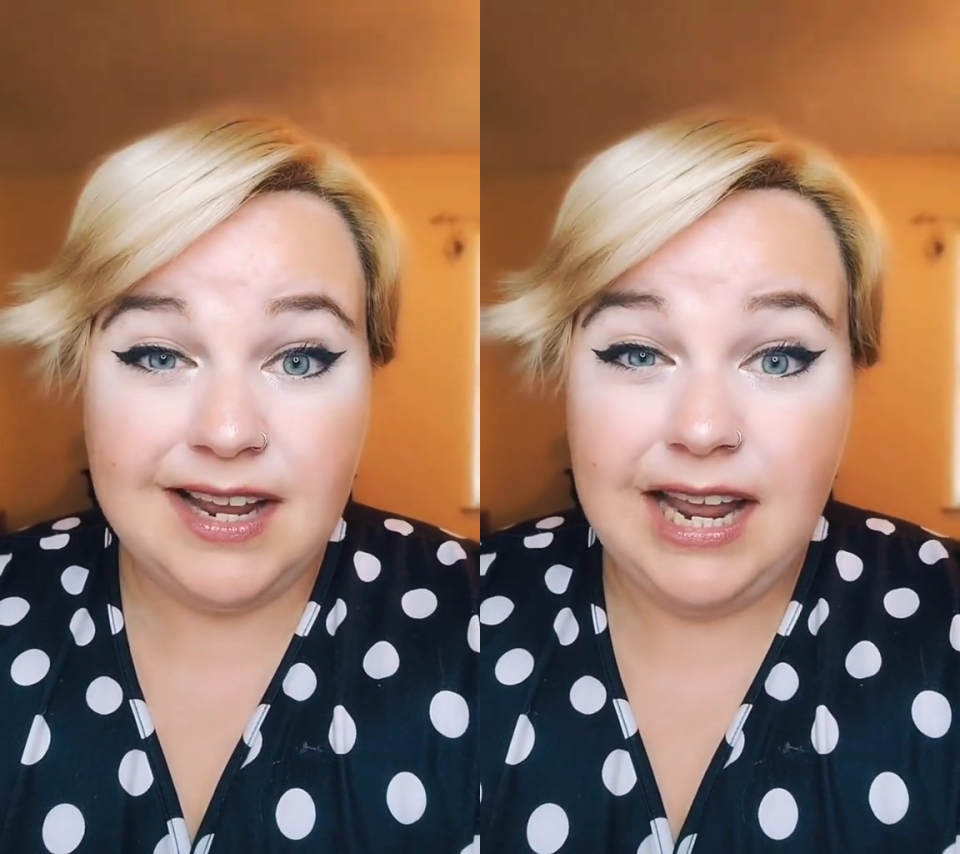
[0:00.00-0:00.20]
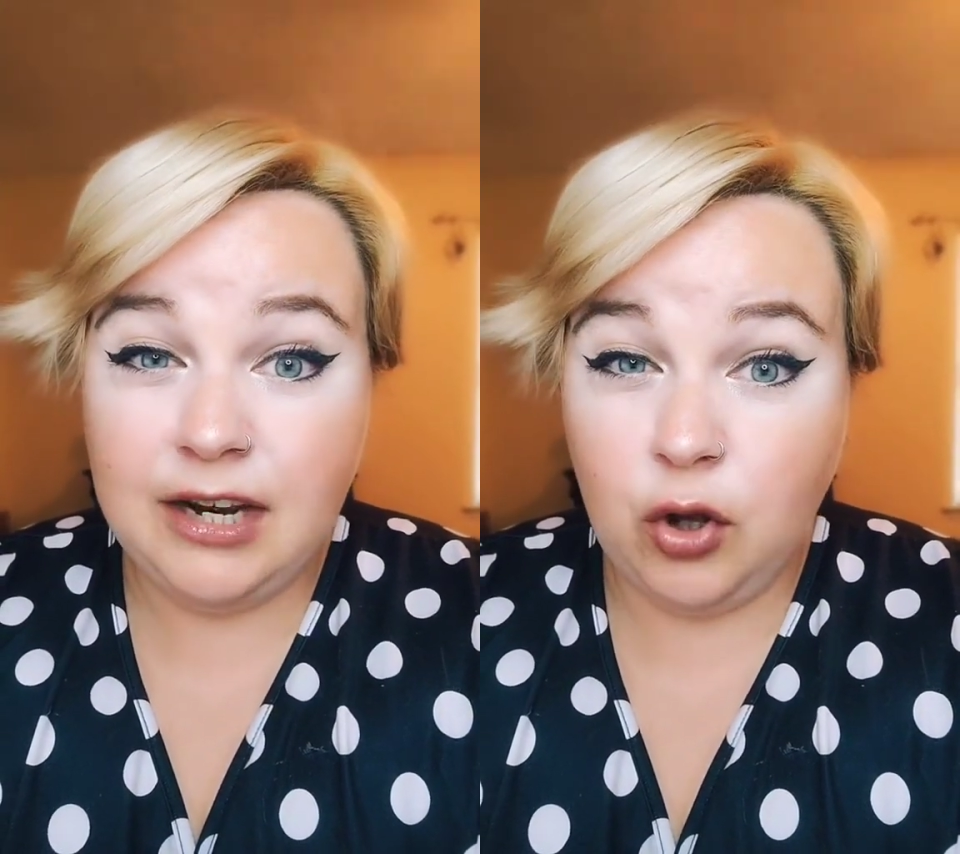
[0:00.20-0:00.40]

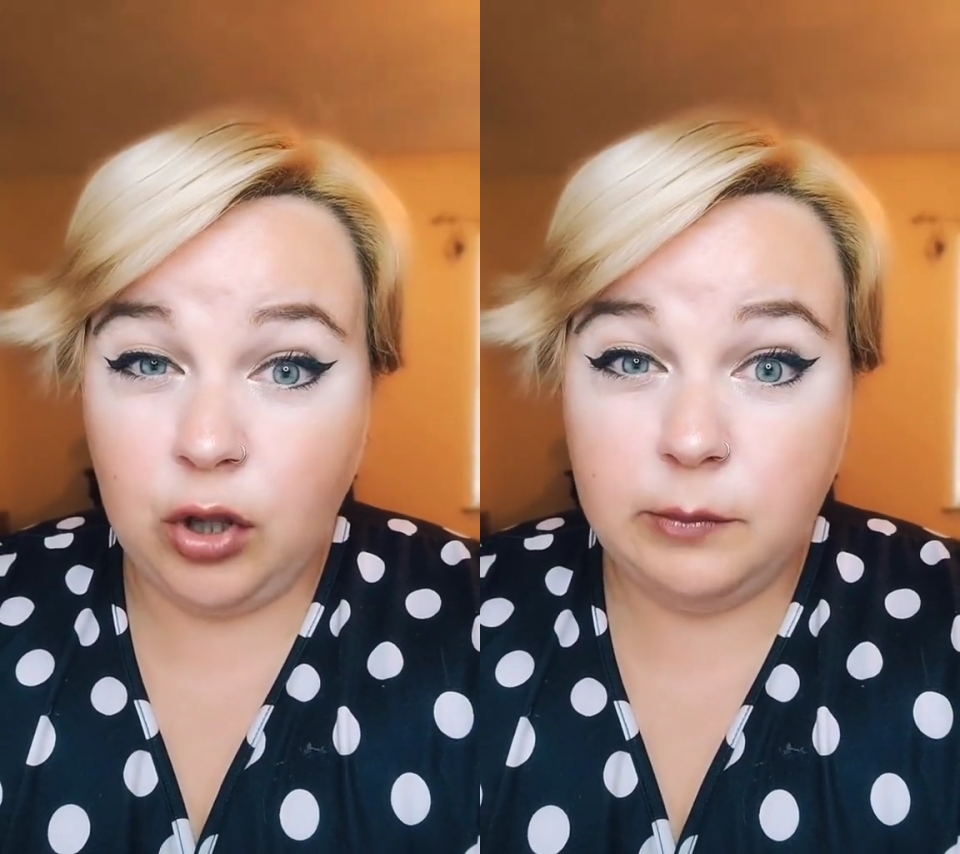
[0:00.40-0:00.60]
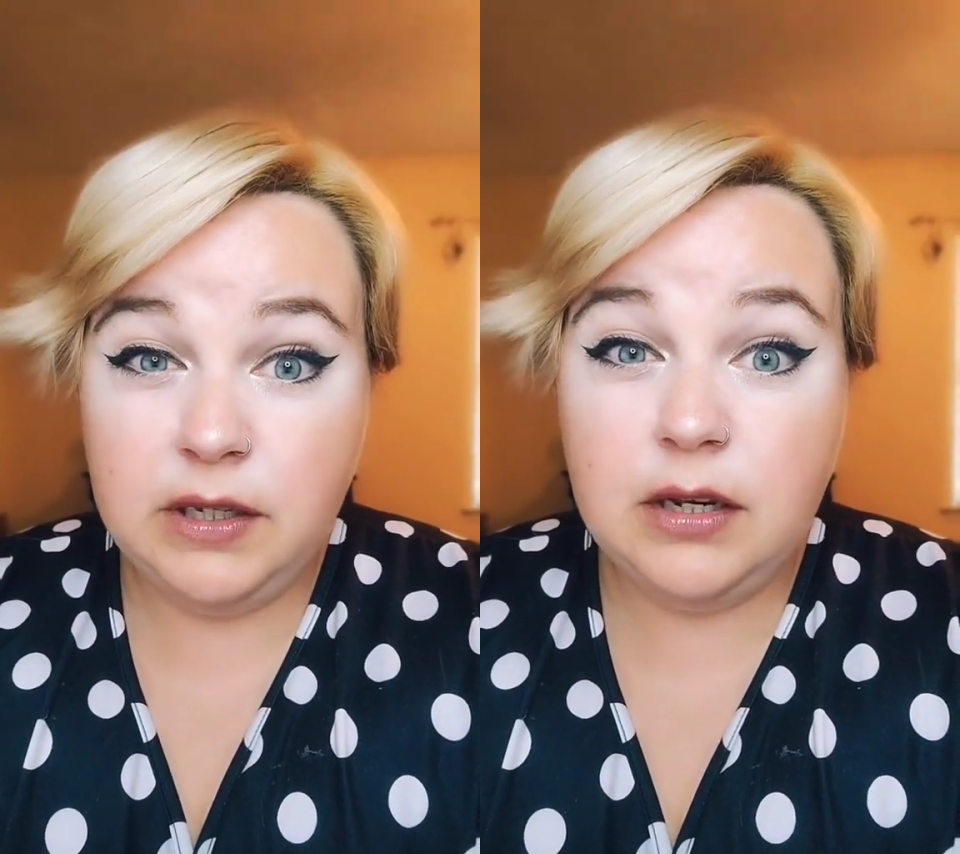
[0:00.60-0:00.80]
and
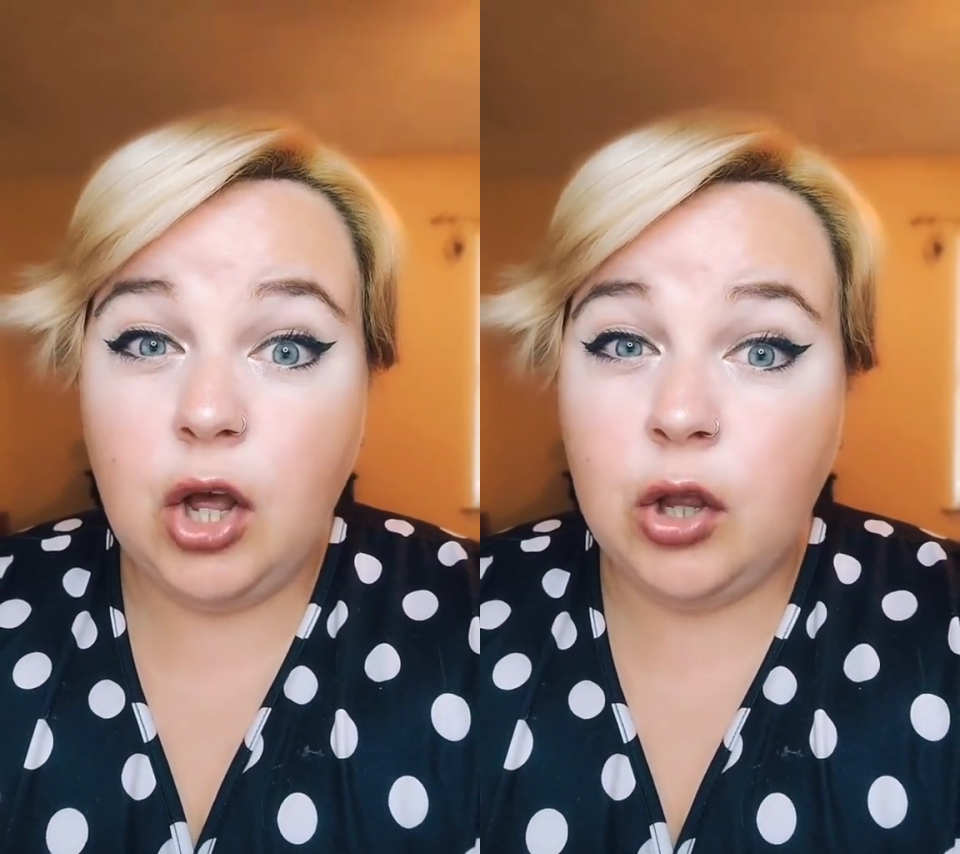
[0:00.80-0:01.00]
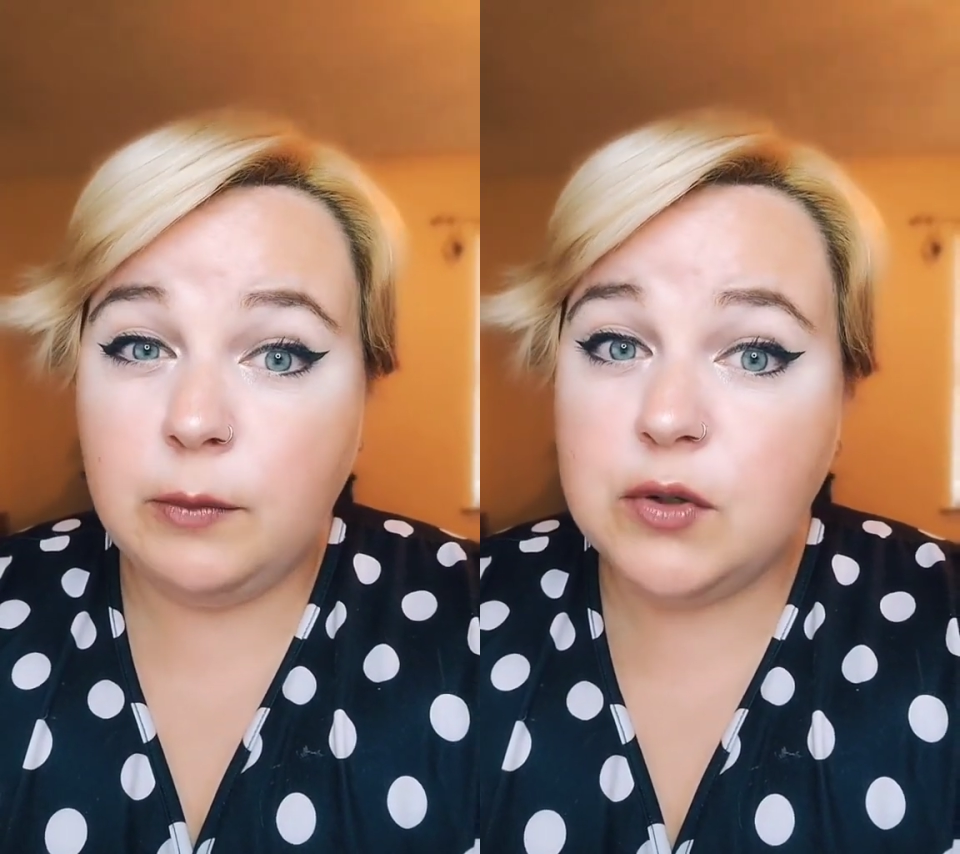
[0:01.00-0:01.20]
Ullman
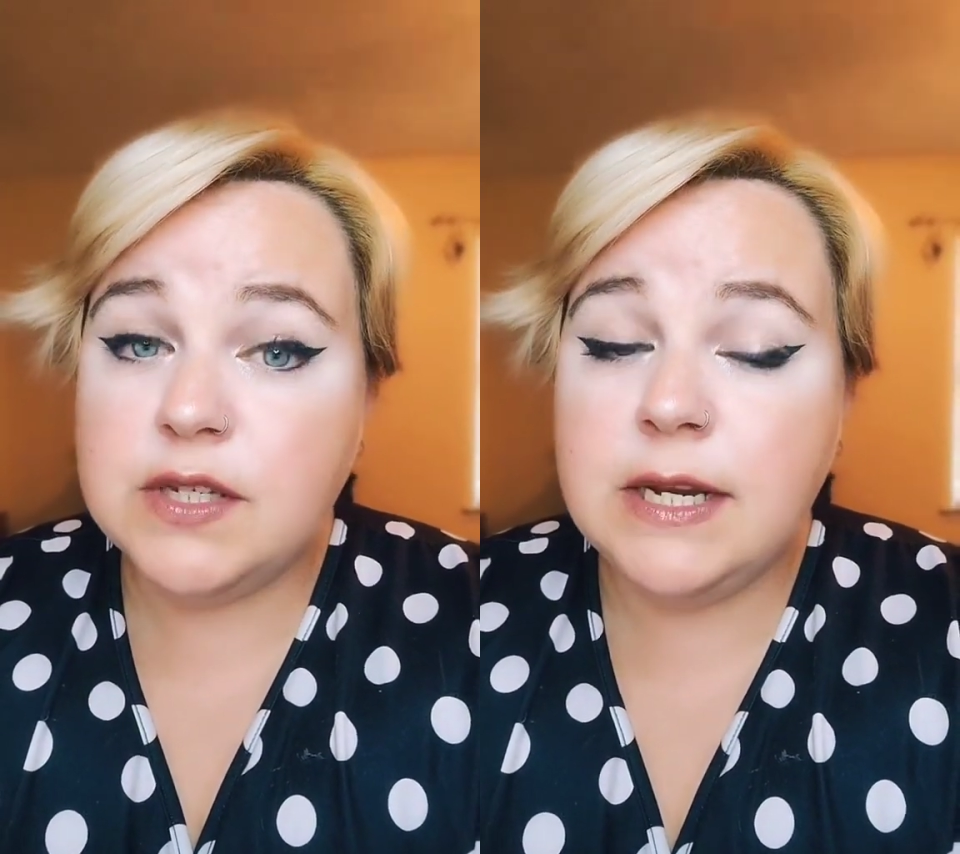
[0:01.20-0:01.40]
almost